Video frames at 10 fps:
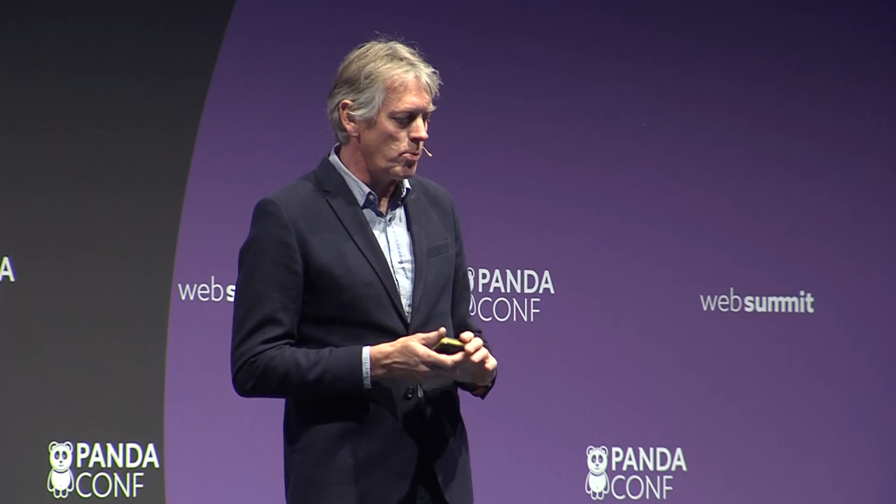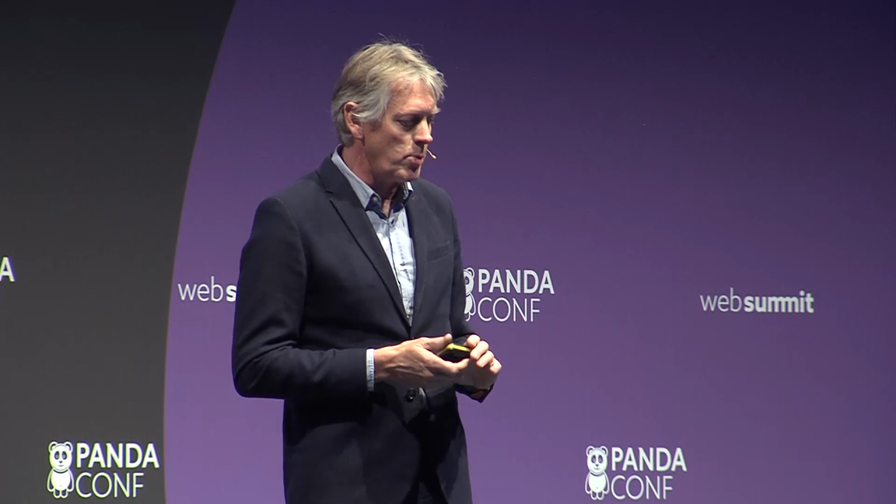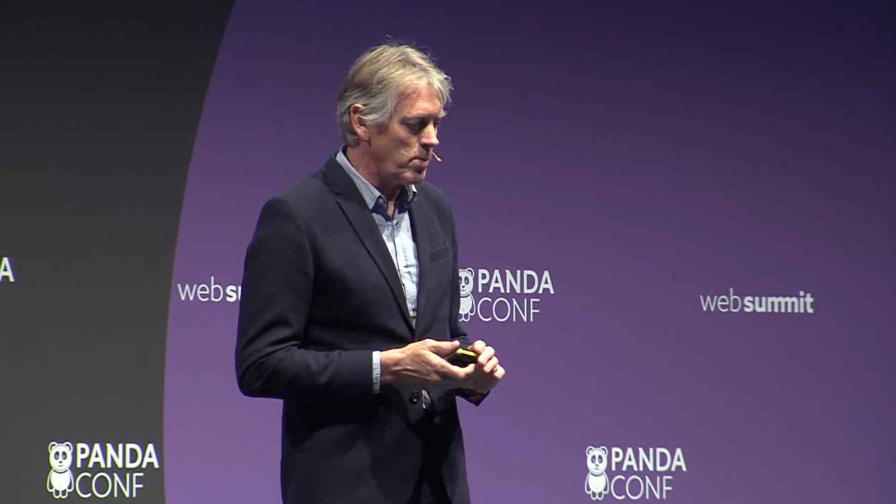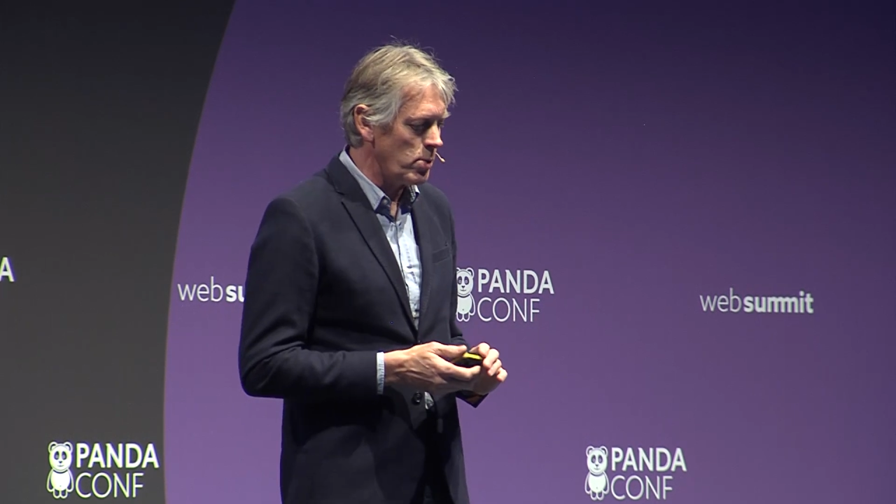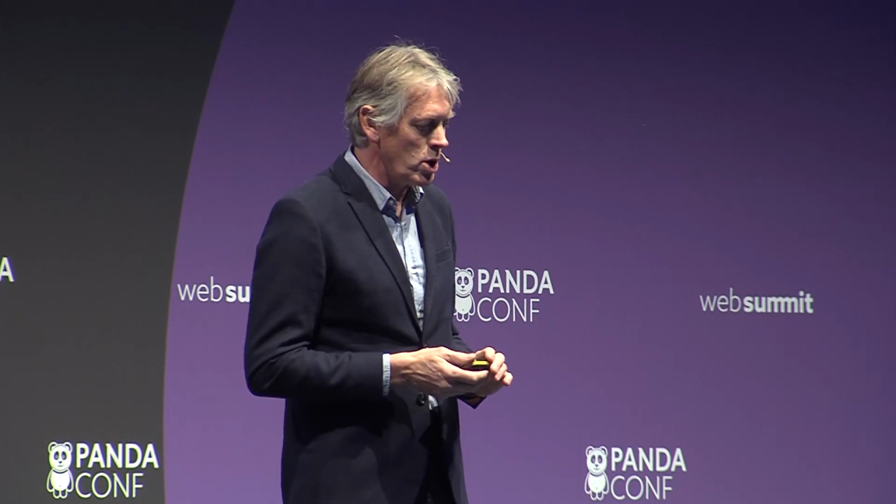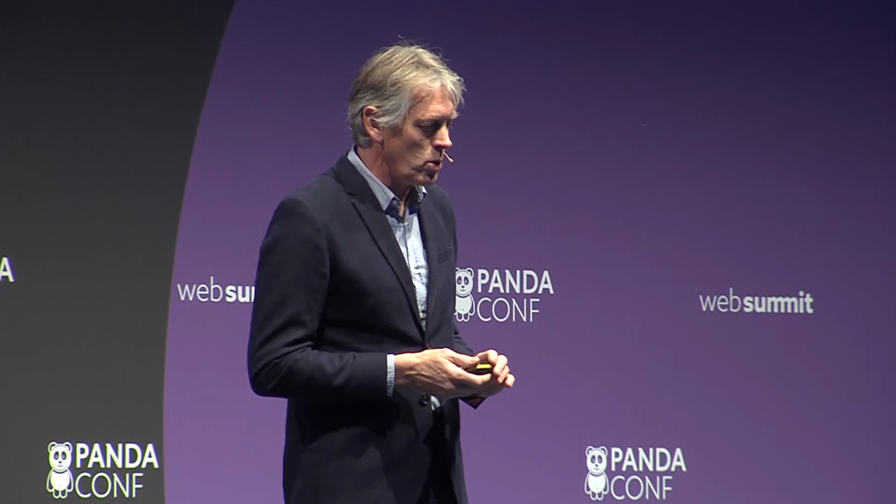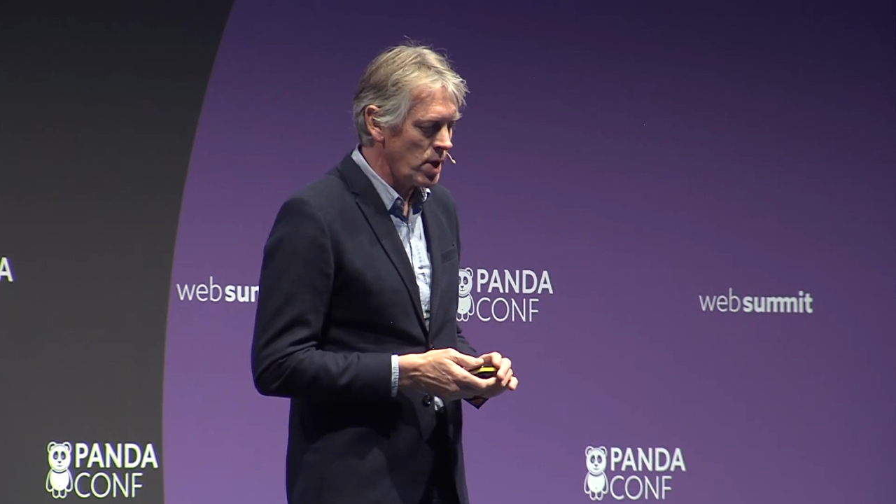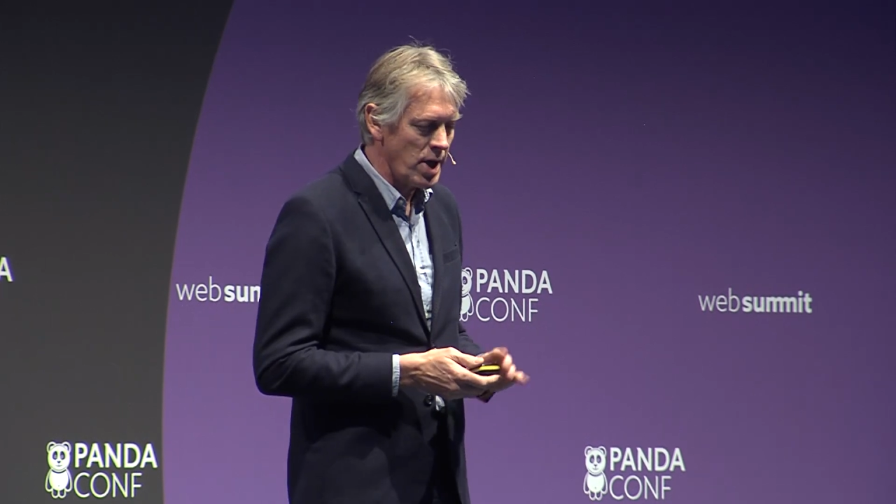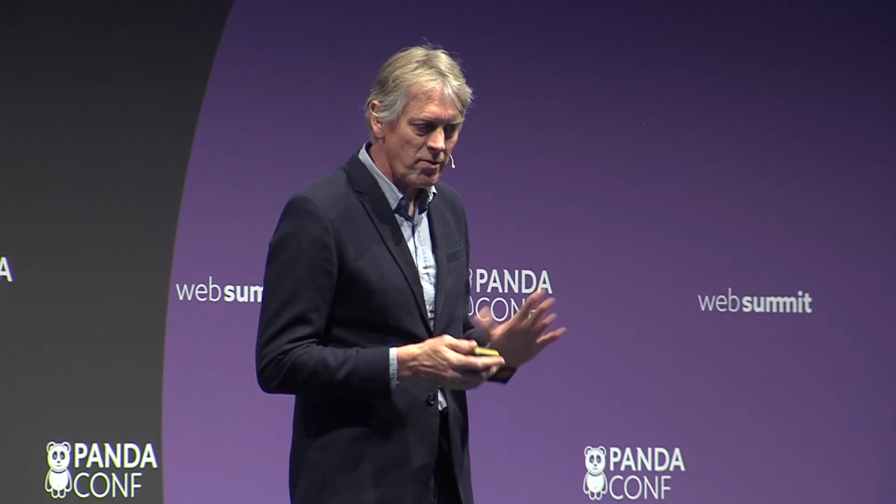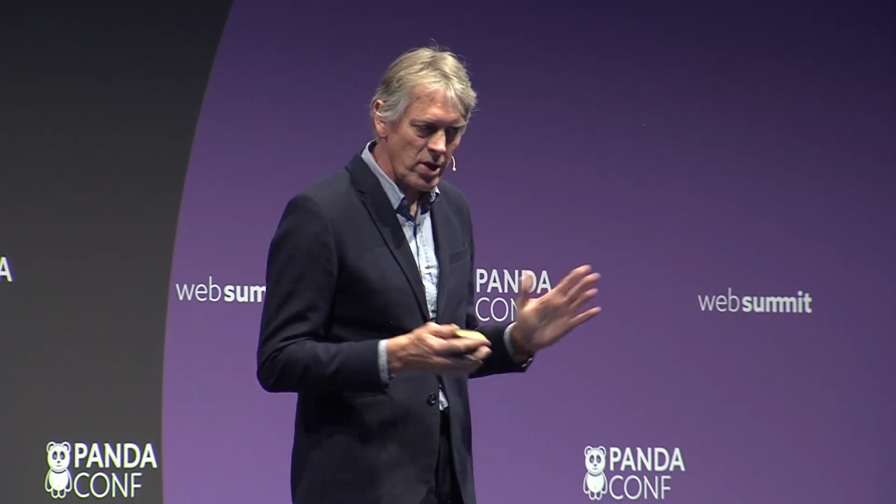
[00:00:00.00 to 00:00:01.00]
people who are
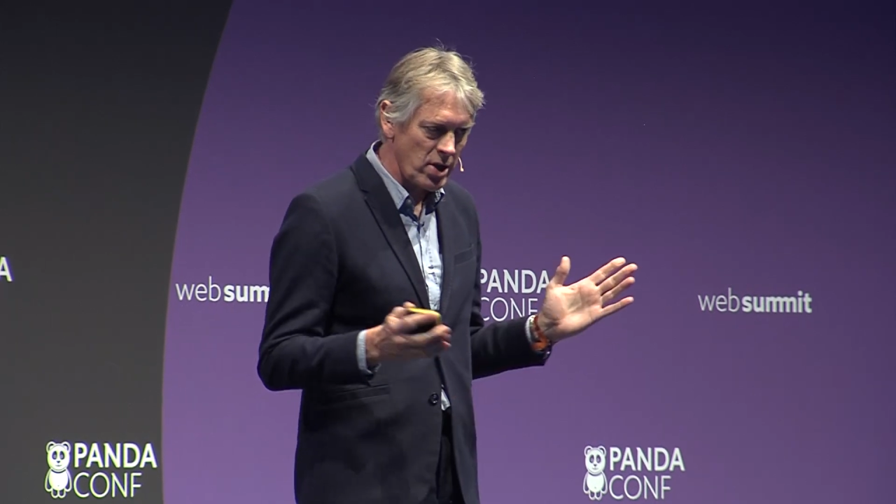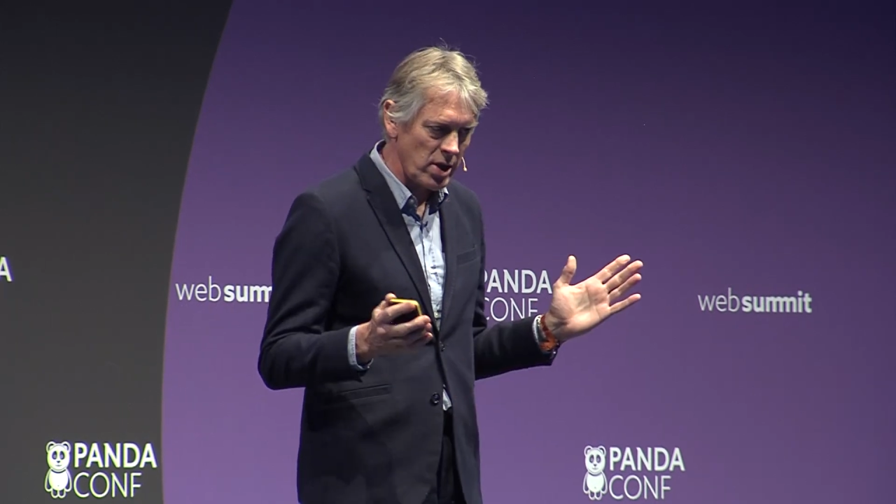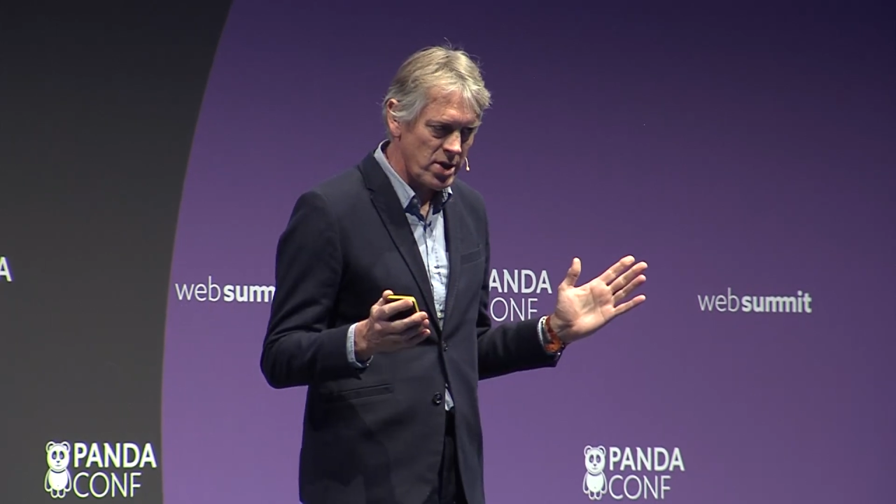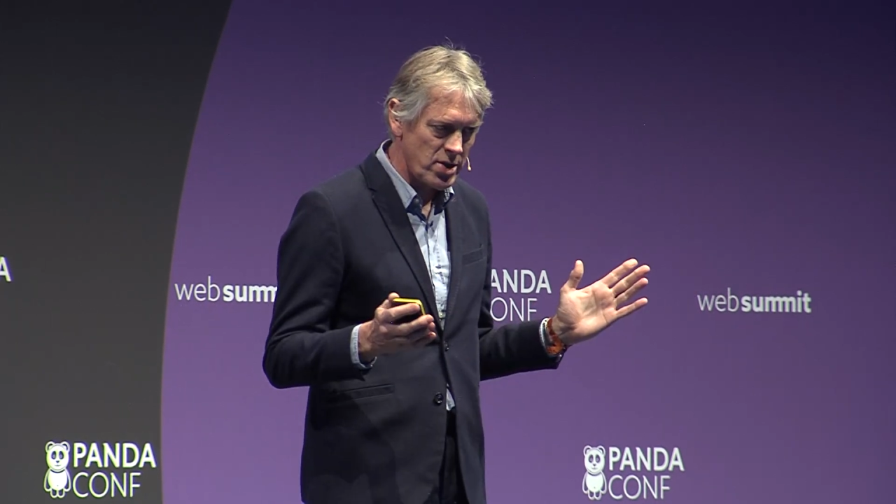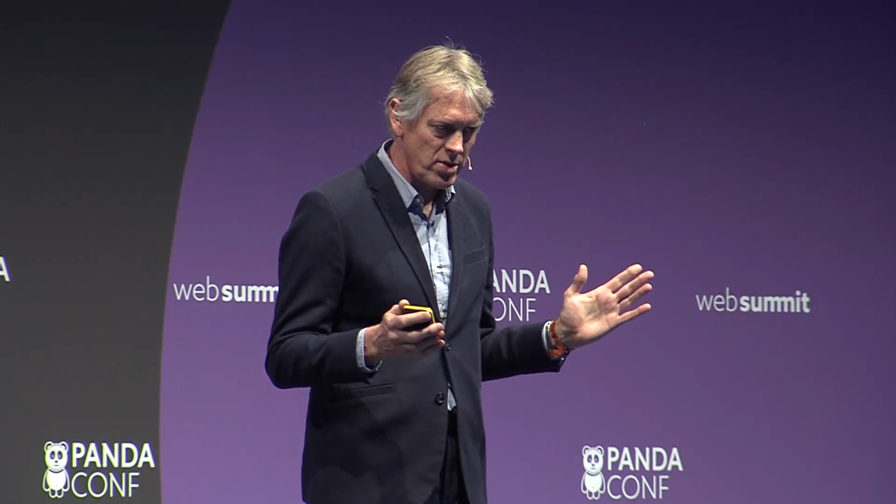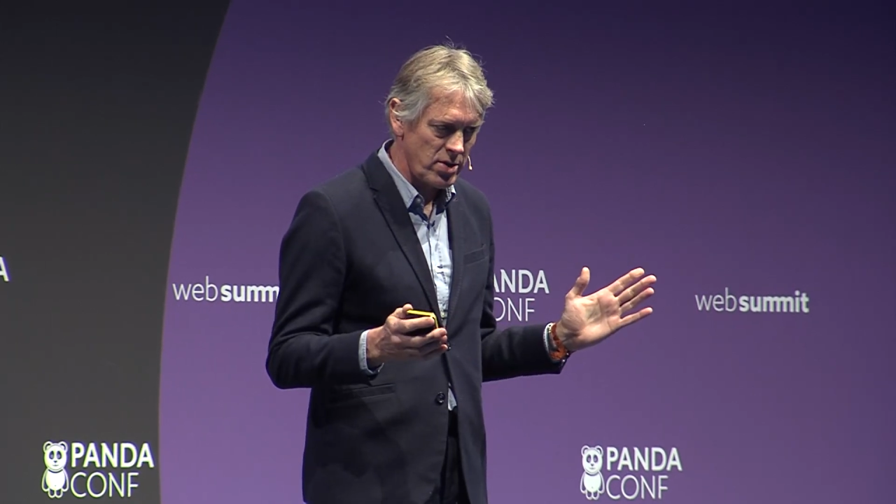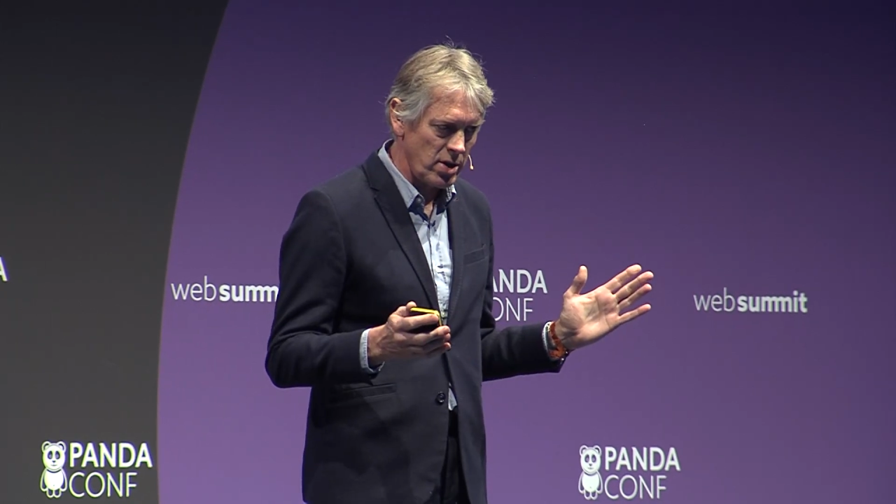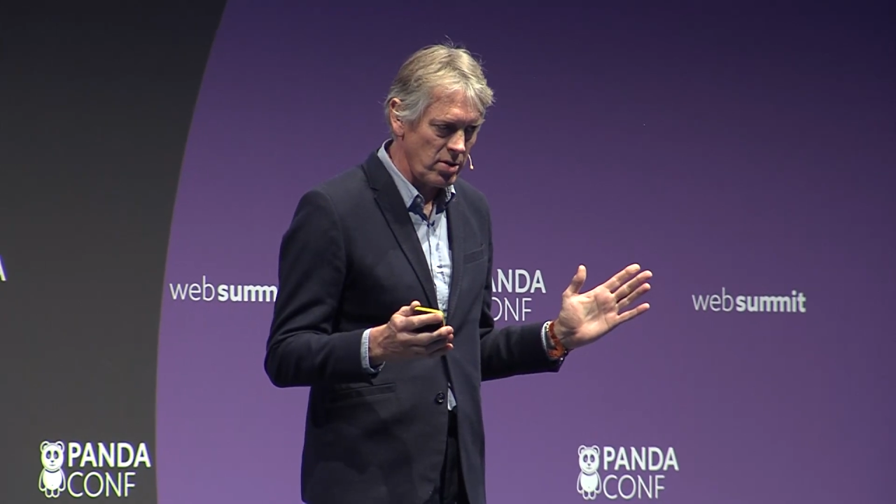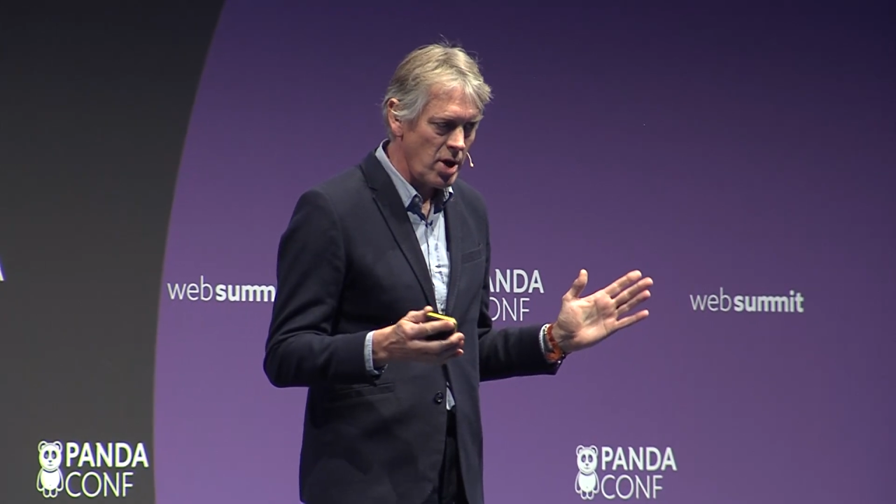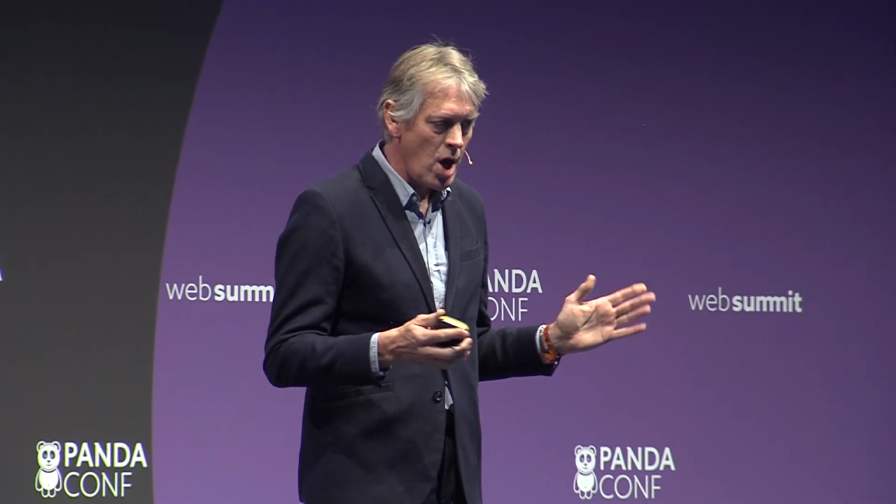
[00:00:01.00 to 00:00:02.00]
never going to listen to you.